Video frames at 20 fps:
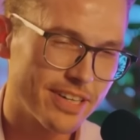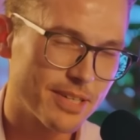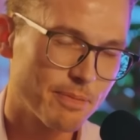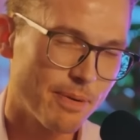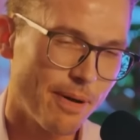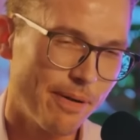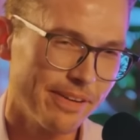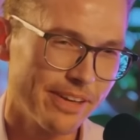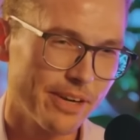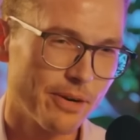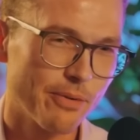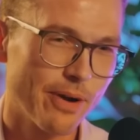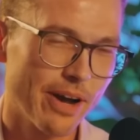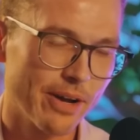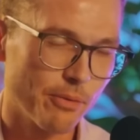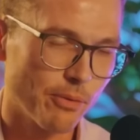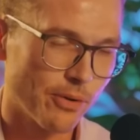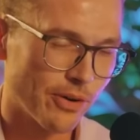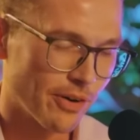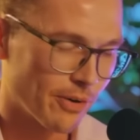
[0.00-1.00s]
probably the right
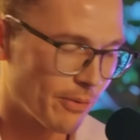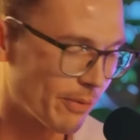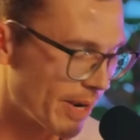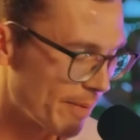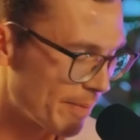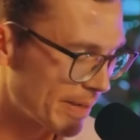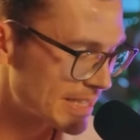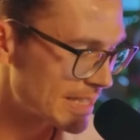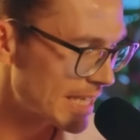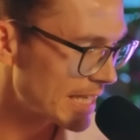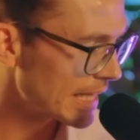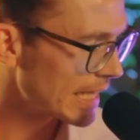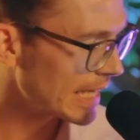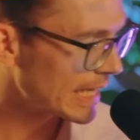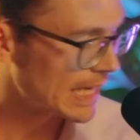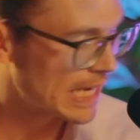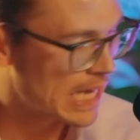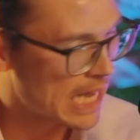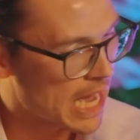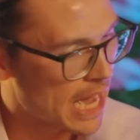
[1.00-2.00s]
word, right? Because I
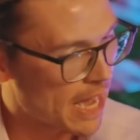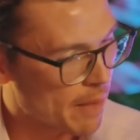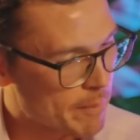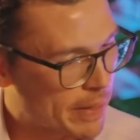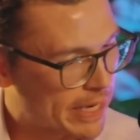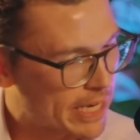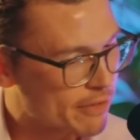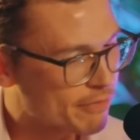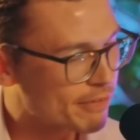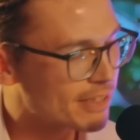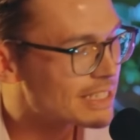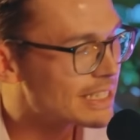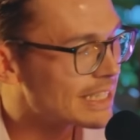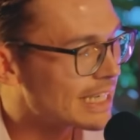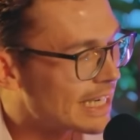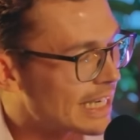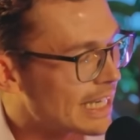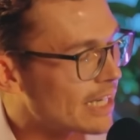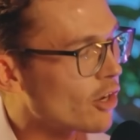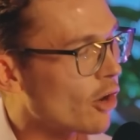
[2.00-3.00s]
think many of us in
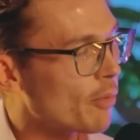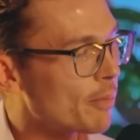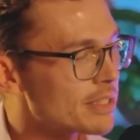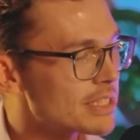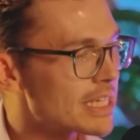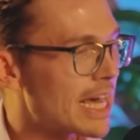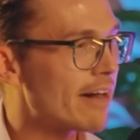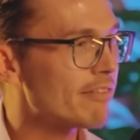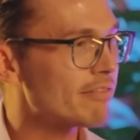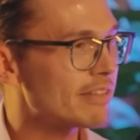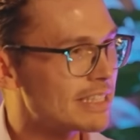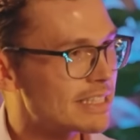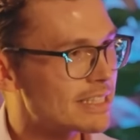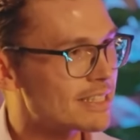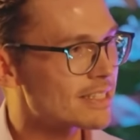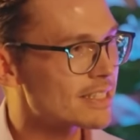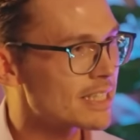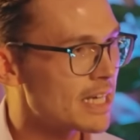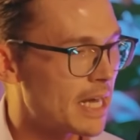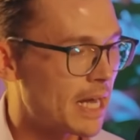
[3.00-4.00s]
e-commerce have
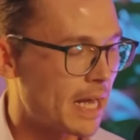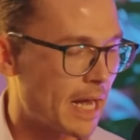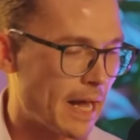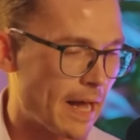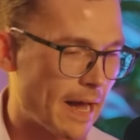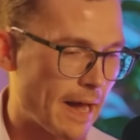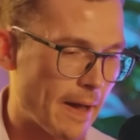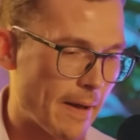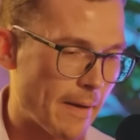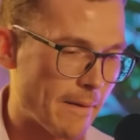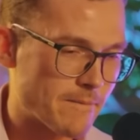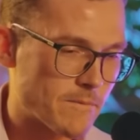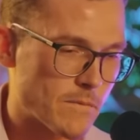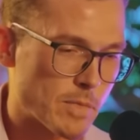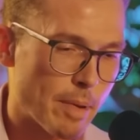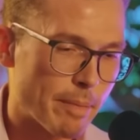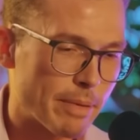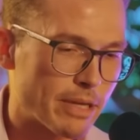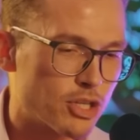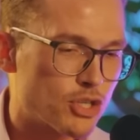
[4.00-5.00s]
this
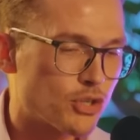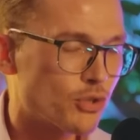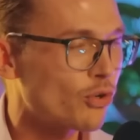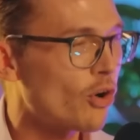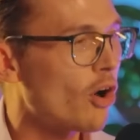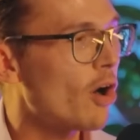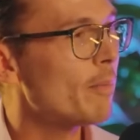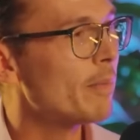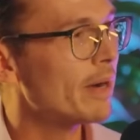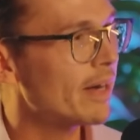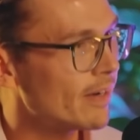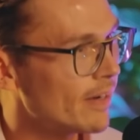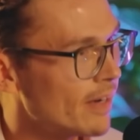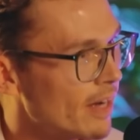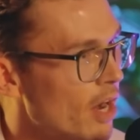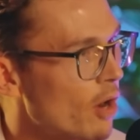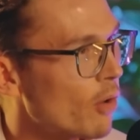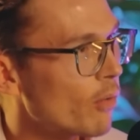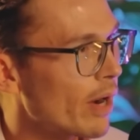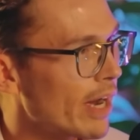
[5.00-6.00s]
maybe trauma,
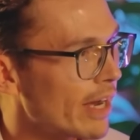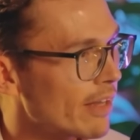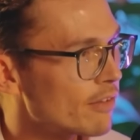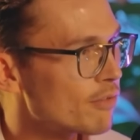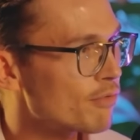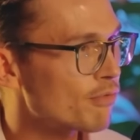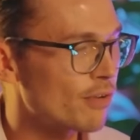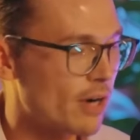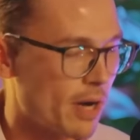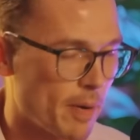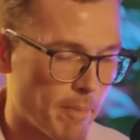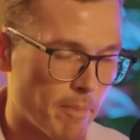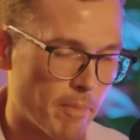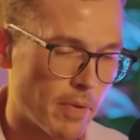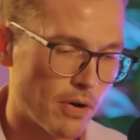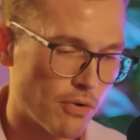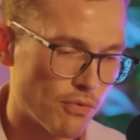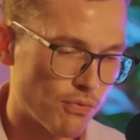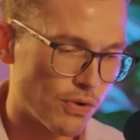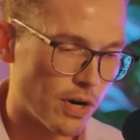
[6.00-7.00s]
right? From
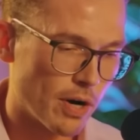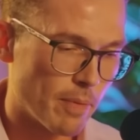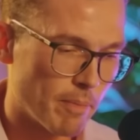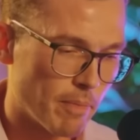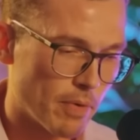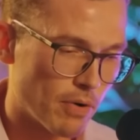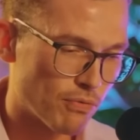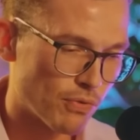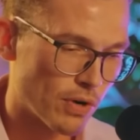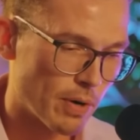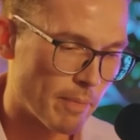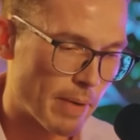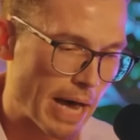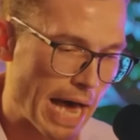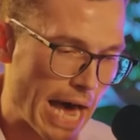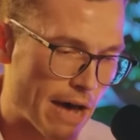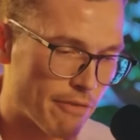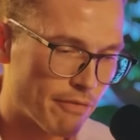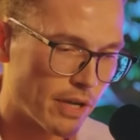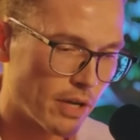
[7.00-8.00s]

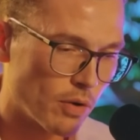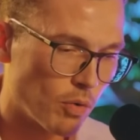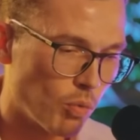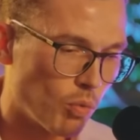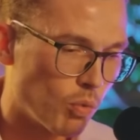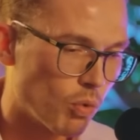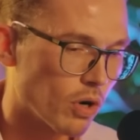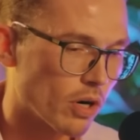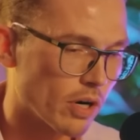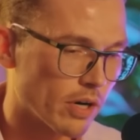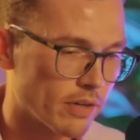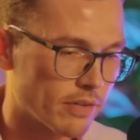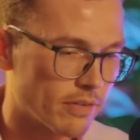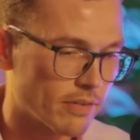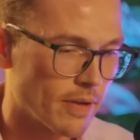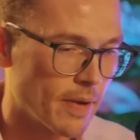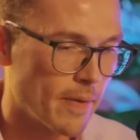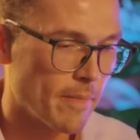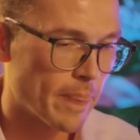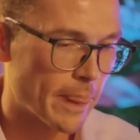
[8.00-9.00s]
having worked
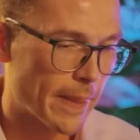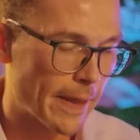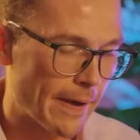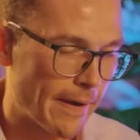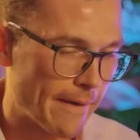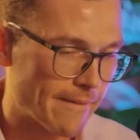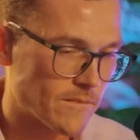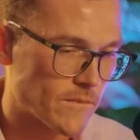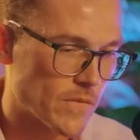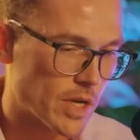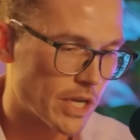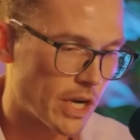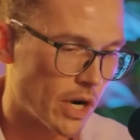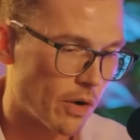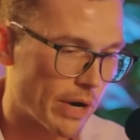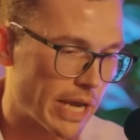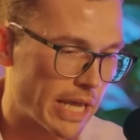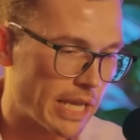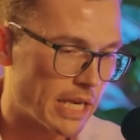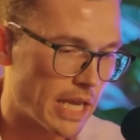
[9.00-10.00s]

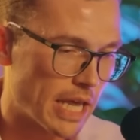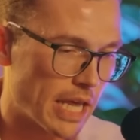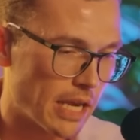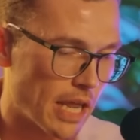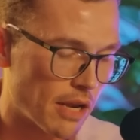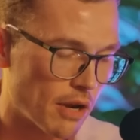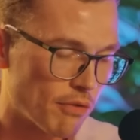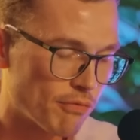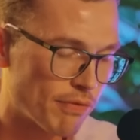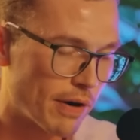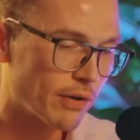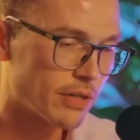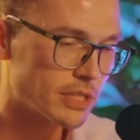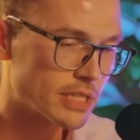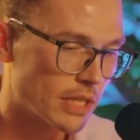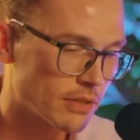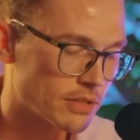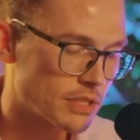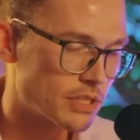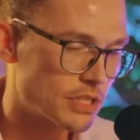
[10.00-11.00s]
and found
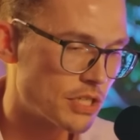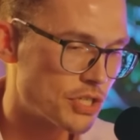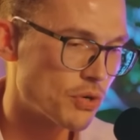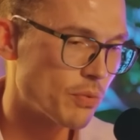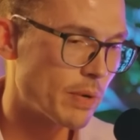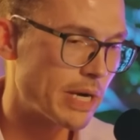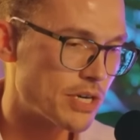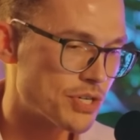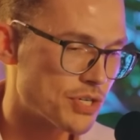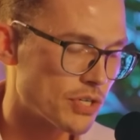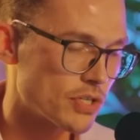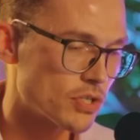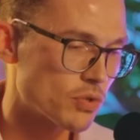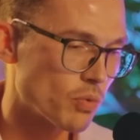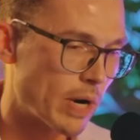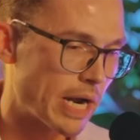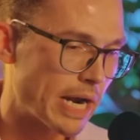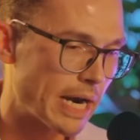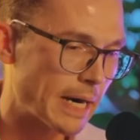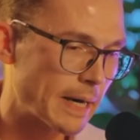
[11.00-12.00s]
ourselves in situations
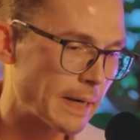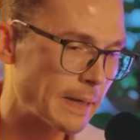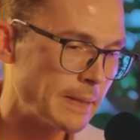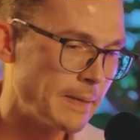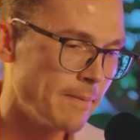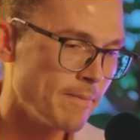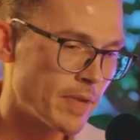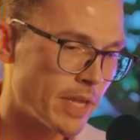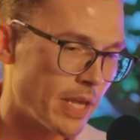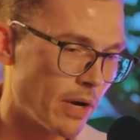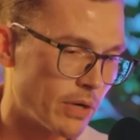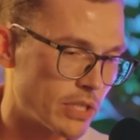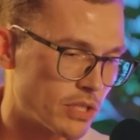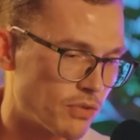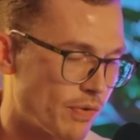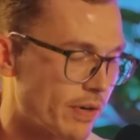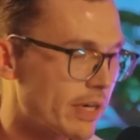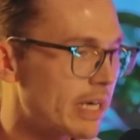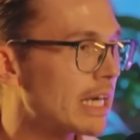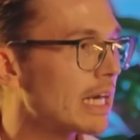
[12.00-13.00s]
where, it's
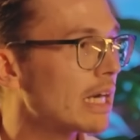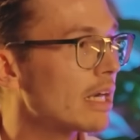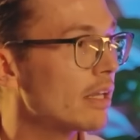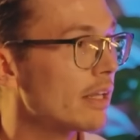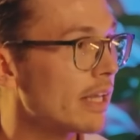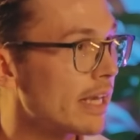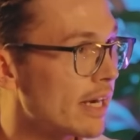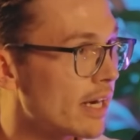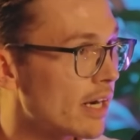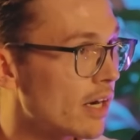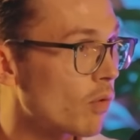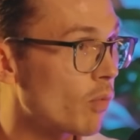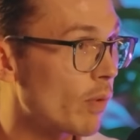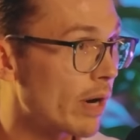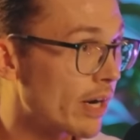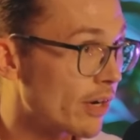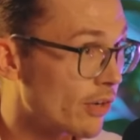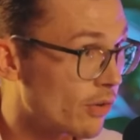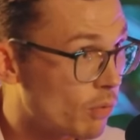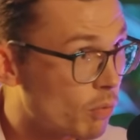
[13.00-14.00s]
very clear
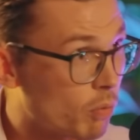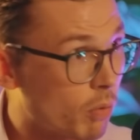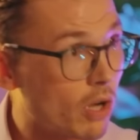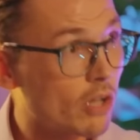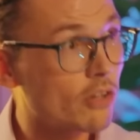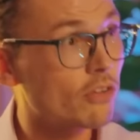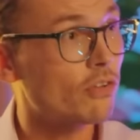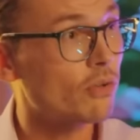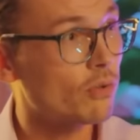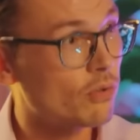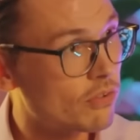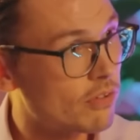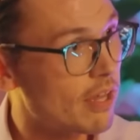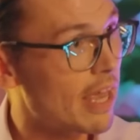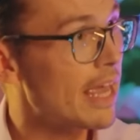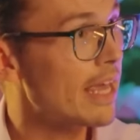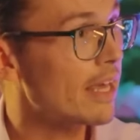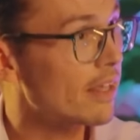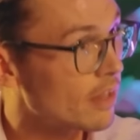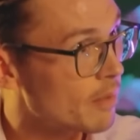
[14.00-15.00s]
where you want to
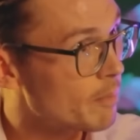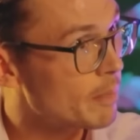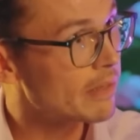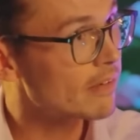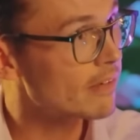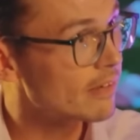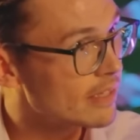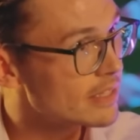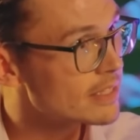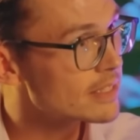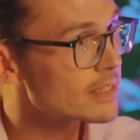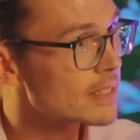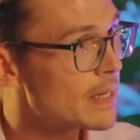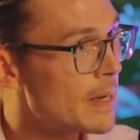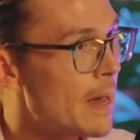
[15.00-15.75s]
take the business.